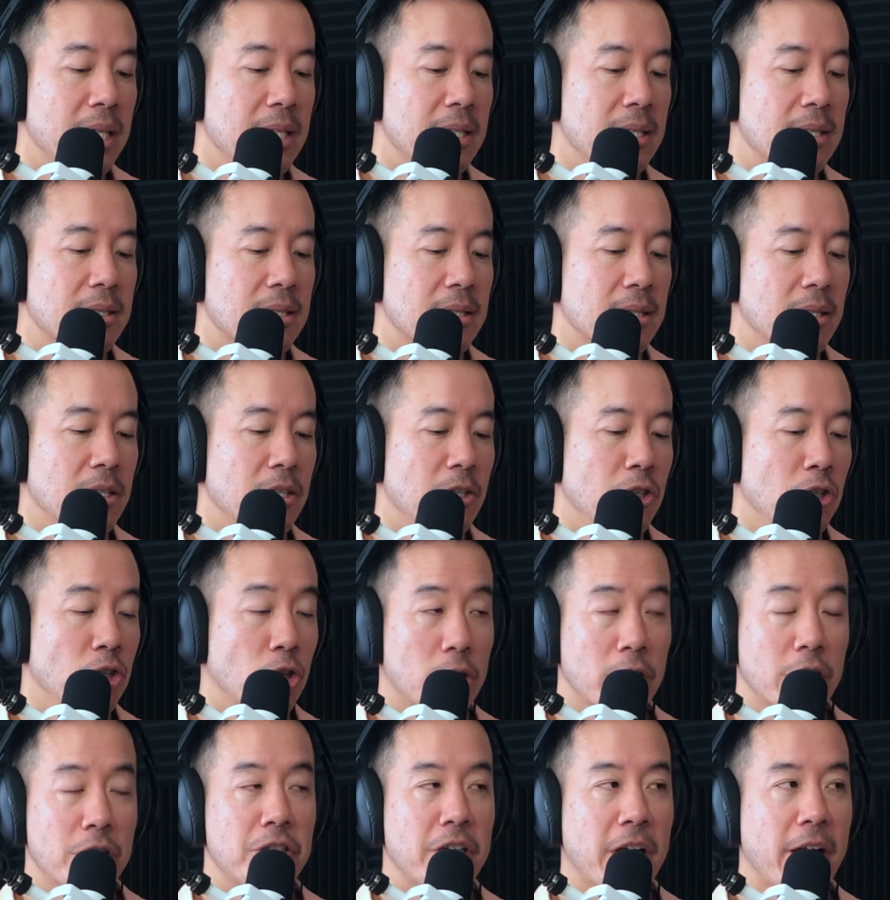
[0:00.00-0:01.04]
is
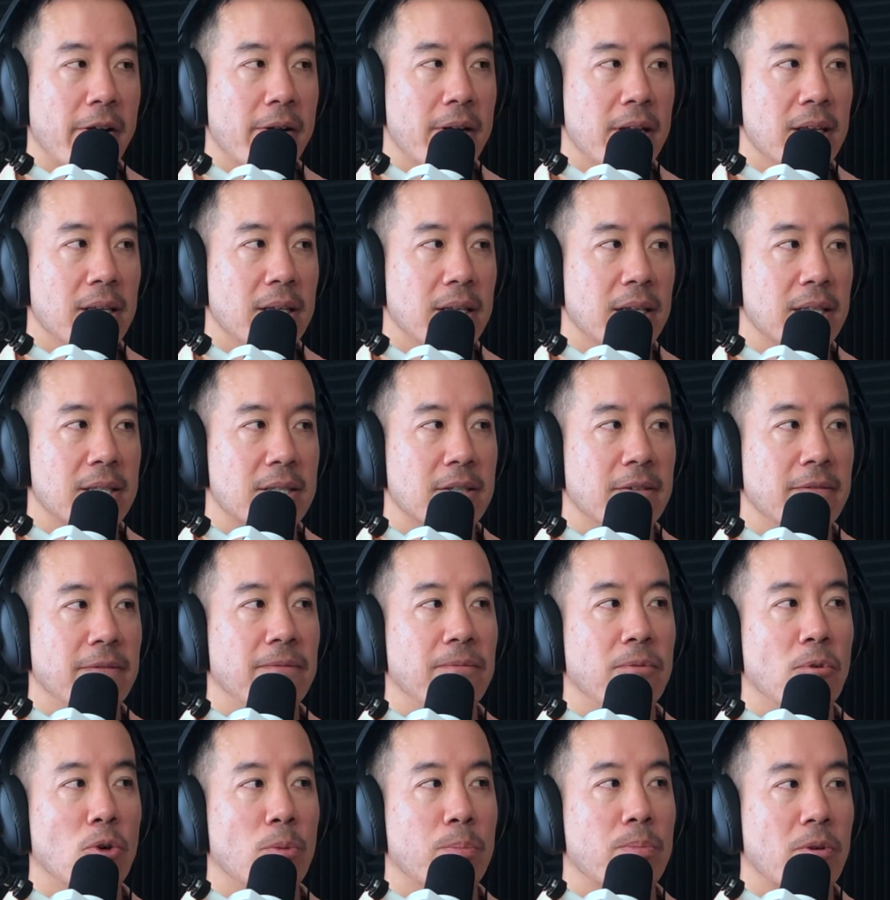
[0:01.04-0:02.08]
not a charity. It's a
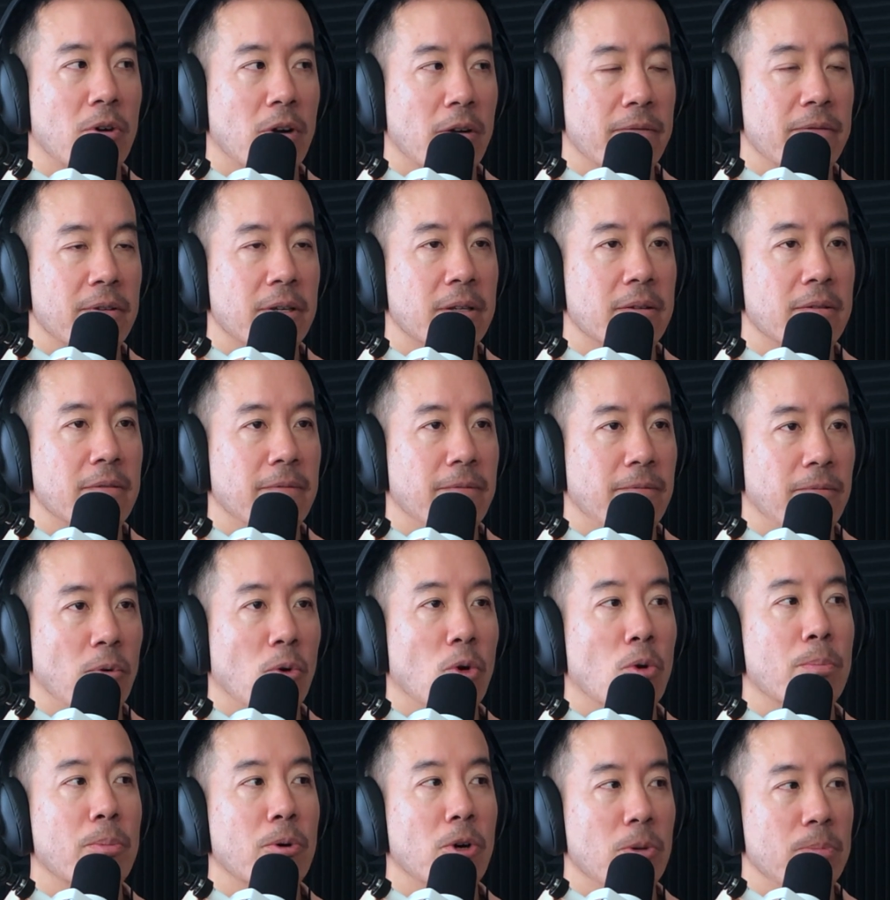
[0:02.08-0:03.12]
for-profit,
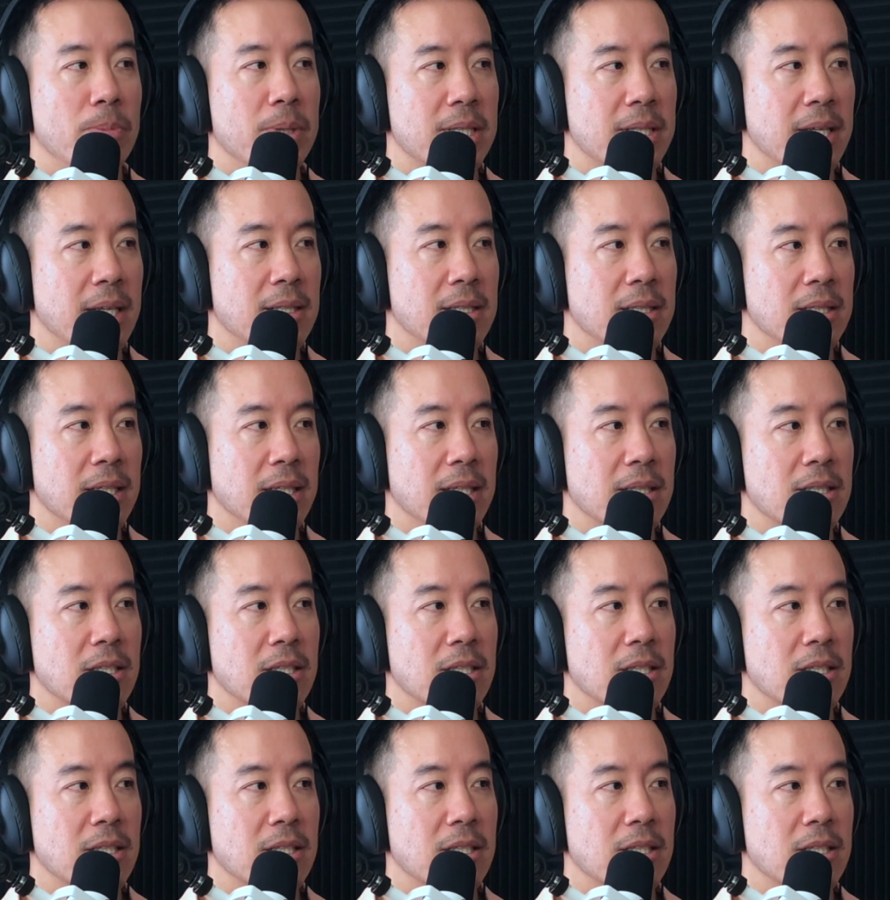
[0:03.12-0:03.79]
for-purpose entity.